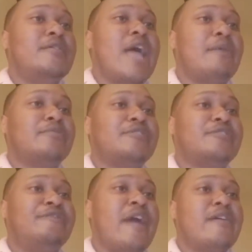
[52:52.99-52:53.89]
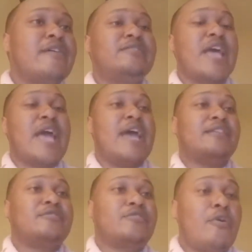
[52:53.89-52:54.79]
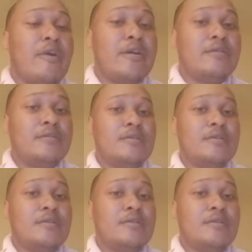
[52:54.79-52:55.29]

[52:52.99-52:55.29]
that was a very sad story.